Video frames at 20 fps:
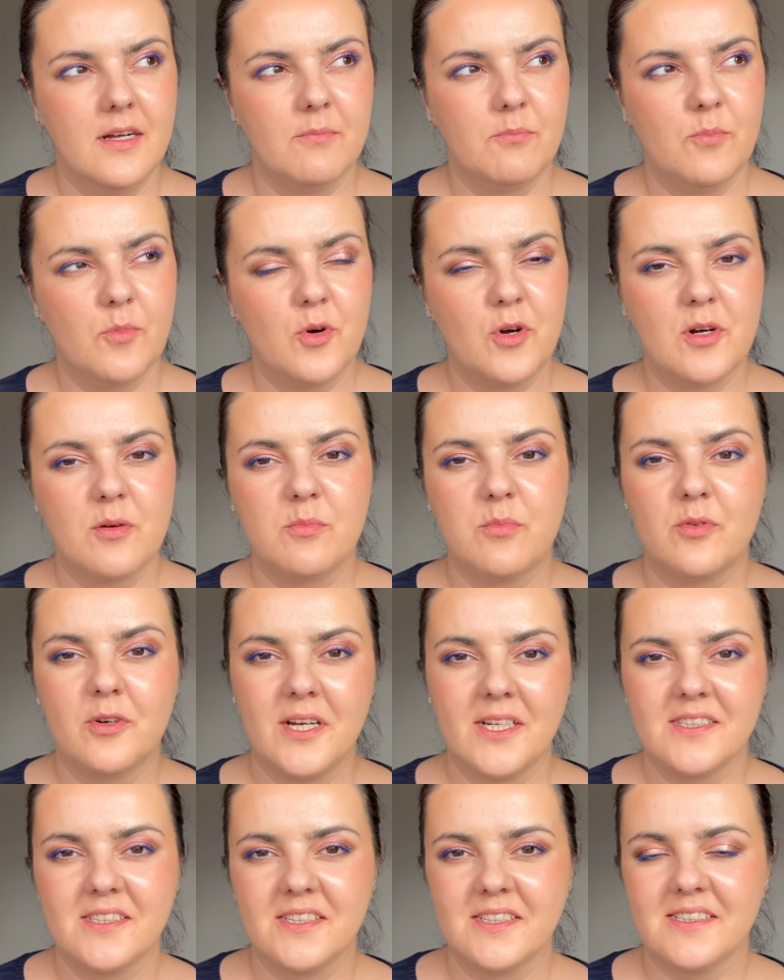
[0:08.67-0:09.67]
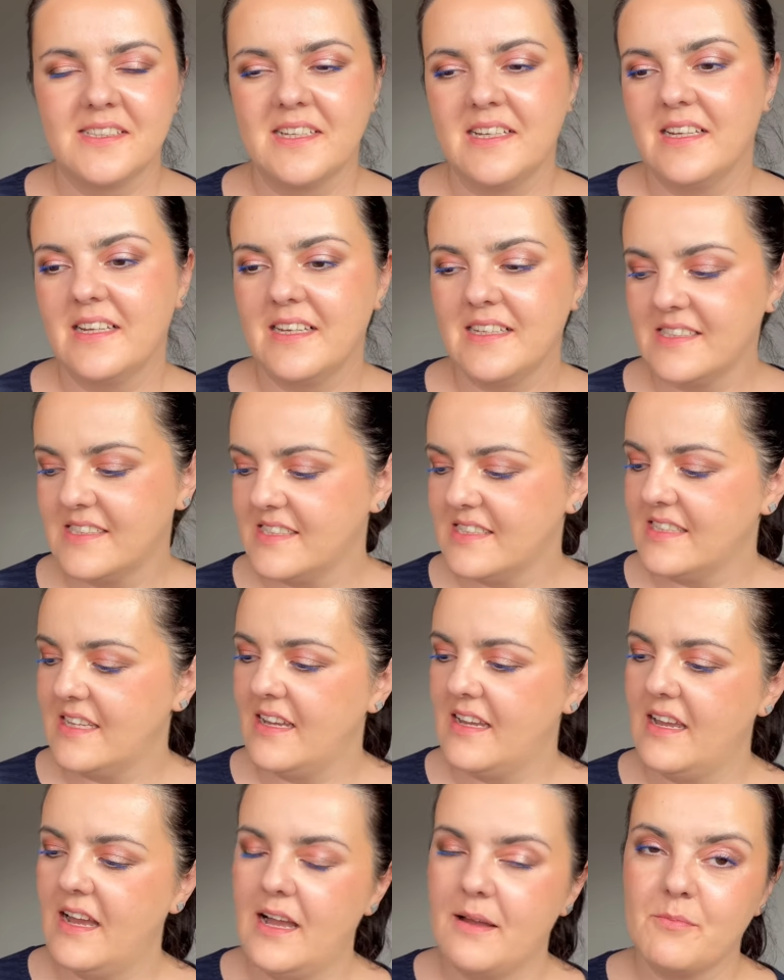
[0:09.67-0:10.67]
more brighter day, let's
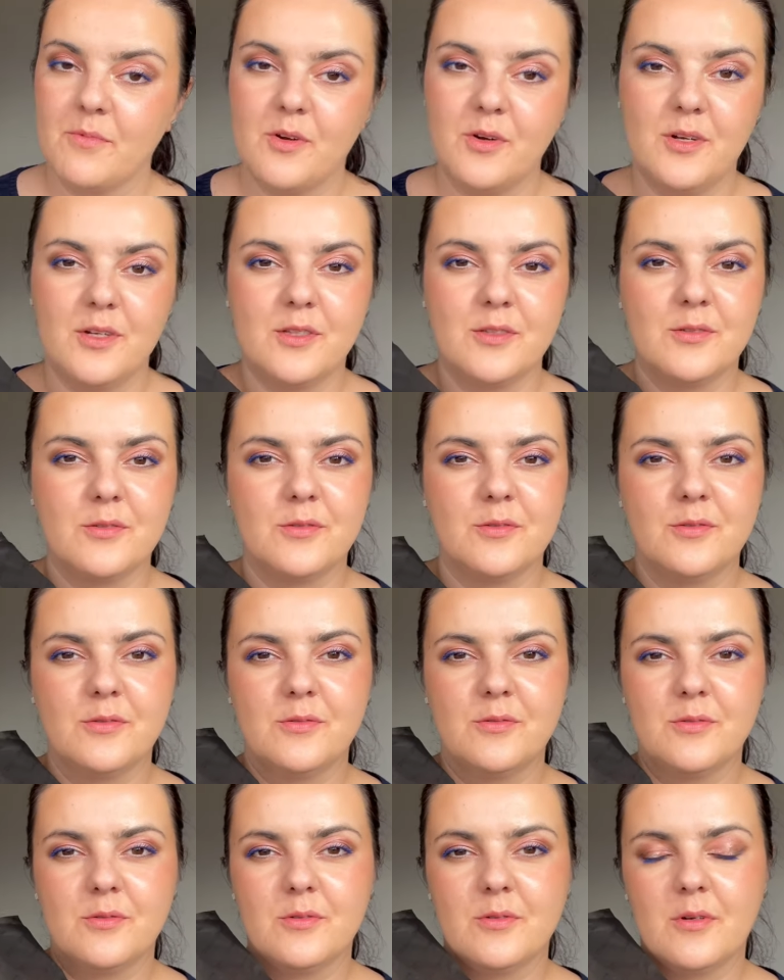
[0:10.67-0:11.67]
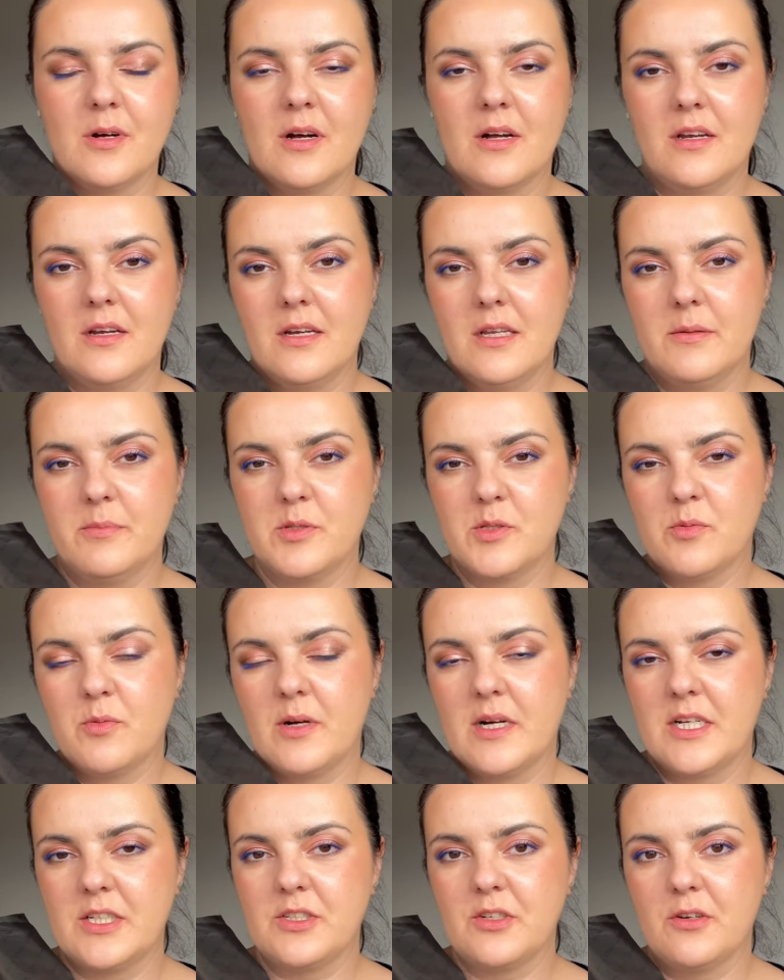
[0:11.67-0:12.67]
say, I'm going to do a lip
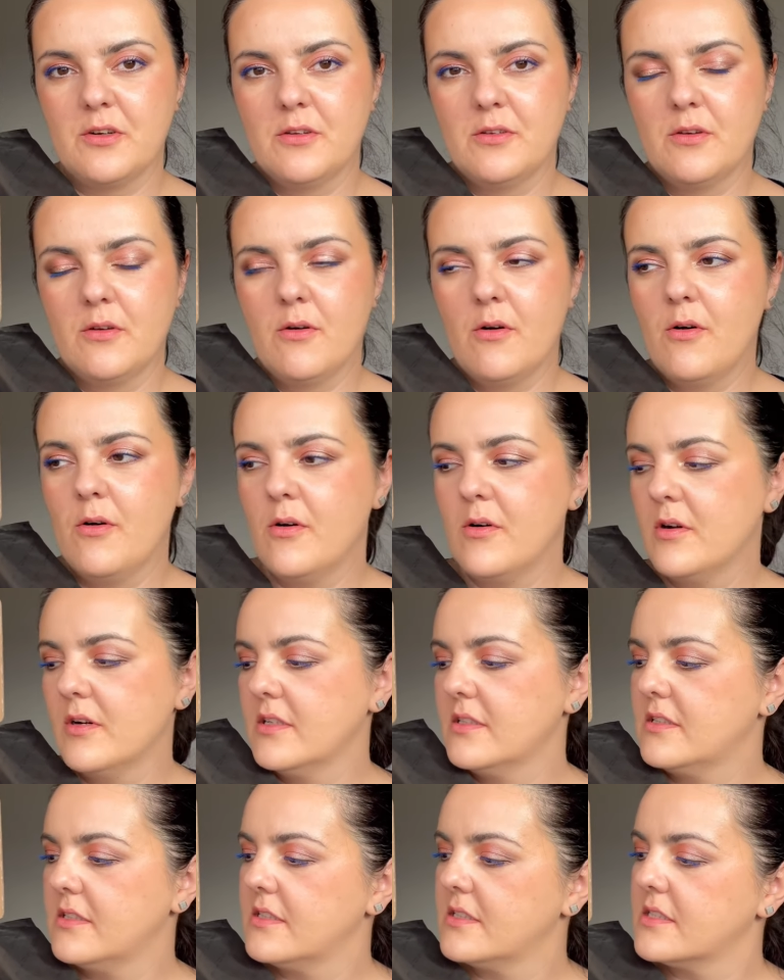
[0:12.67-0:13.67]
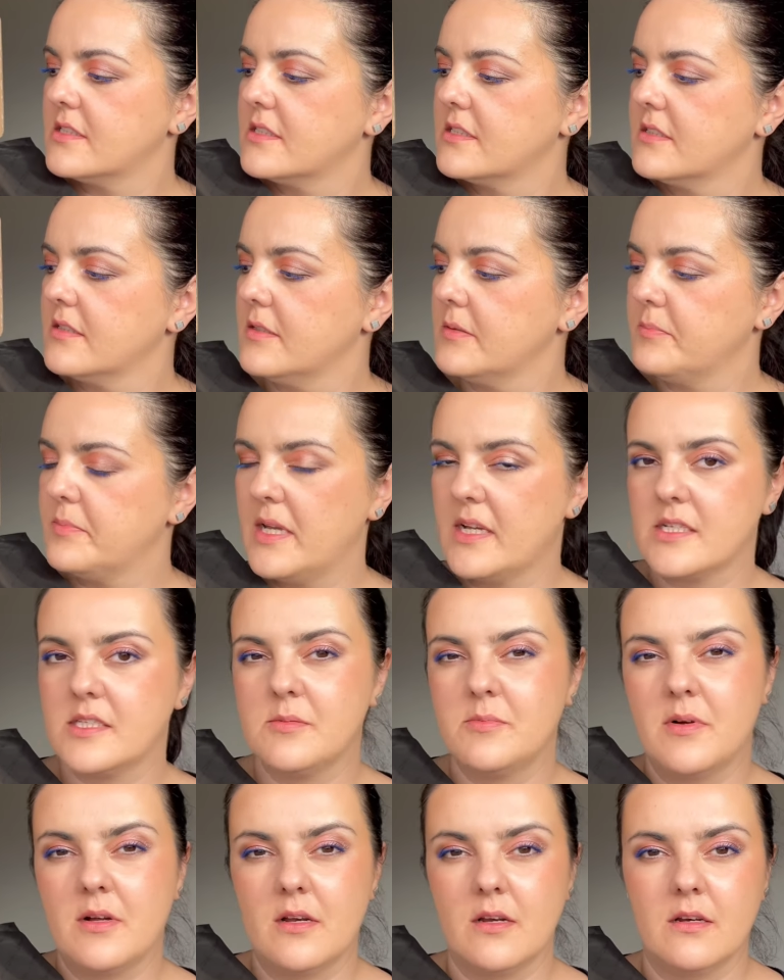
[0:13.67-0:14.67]
swatch on all these
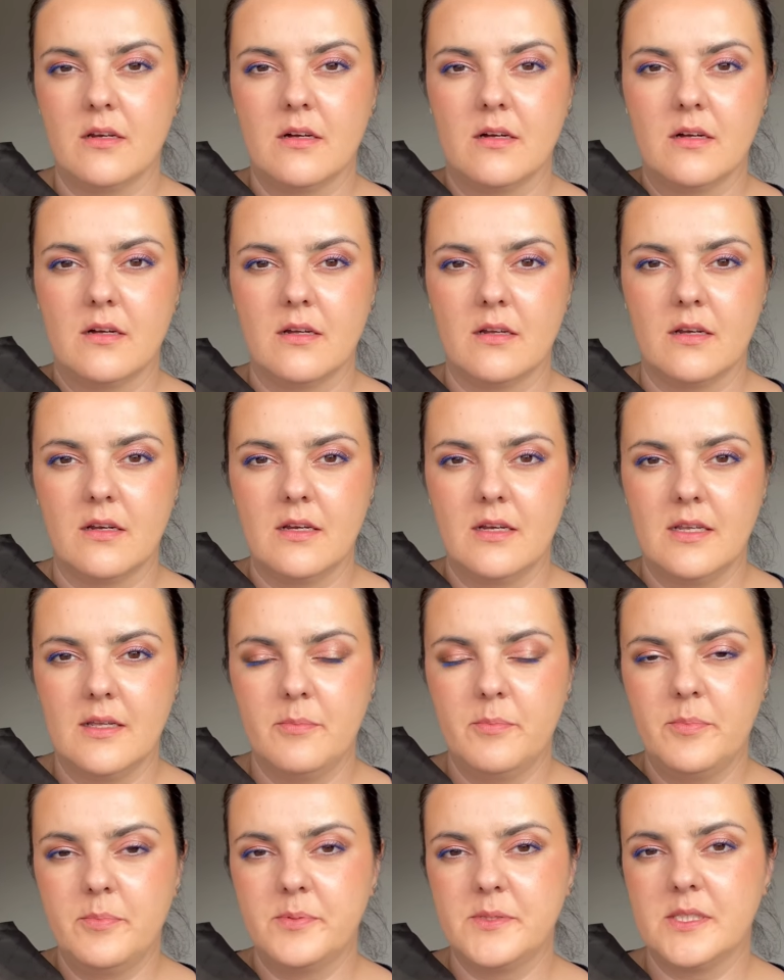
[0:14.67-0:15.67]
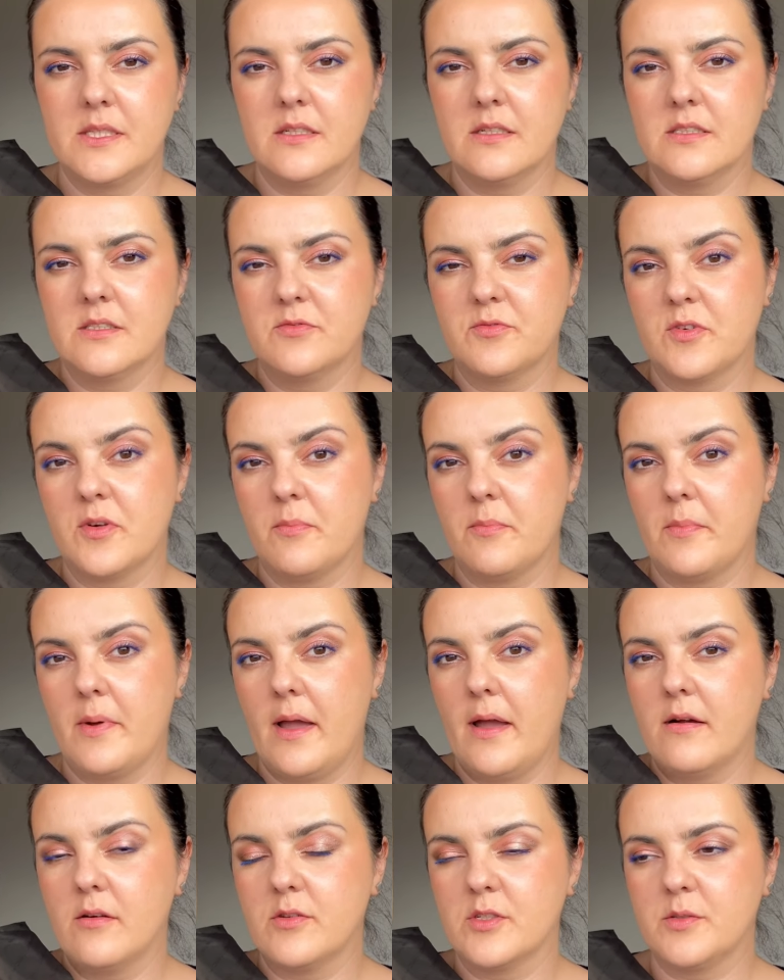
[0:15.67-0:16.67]
MacXimal lipsticks from
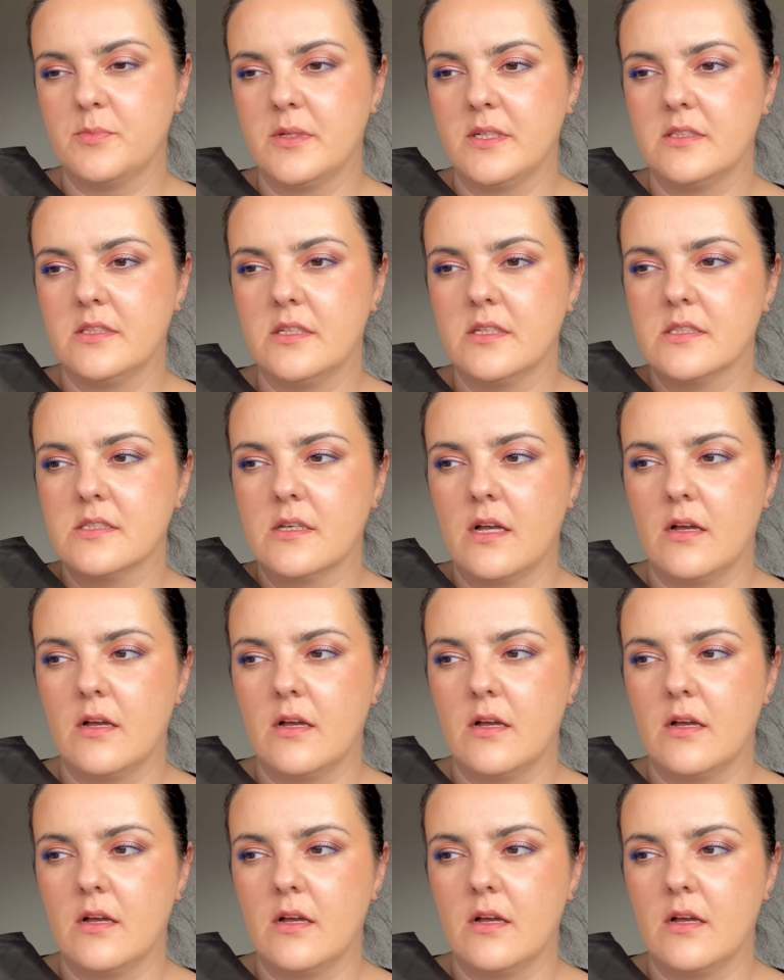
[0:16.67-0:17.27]
MAC Cosmetics.